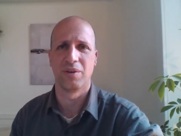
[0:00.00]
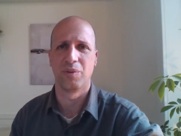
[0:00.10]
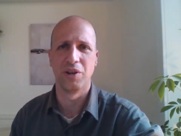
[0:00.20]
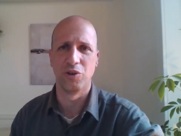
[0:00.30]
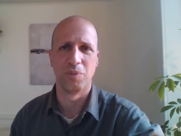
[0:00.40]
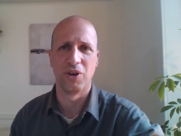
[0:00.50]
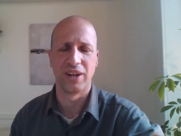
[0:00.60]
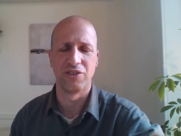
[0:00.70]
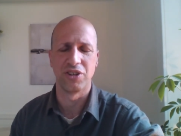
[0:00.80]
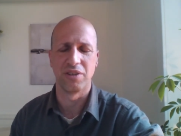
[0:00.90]
renewable
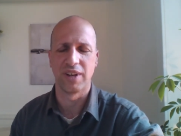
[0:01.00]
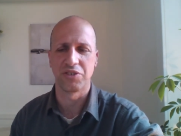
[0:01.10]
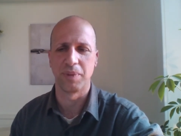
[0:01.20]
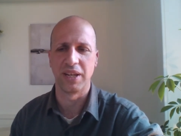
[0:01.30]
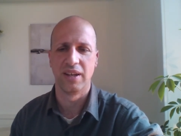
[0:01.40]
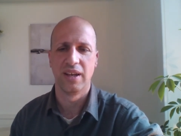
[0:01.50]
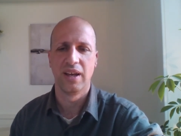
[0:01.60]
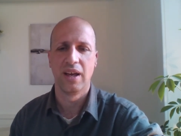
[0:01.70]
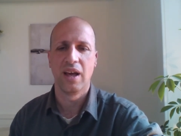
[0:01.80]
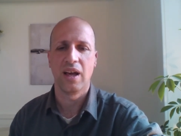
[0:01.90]
energy investment.
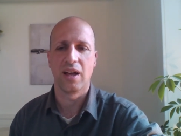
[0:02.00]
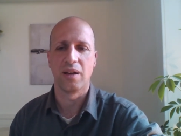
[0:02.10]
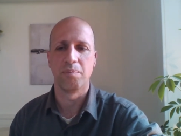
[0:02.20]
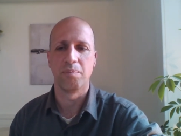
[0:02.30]
Um,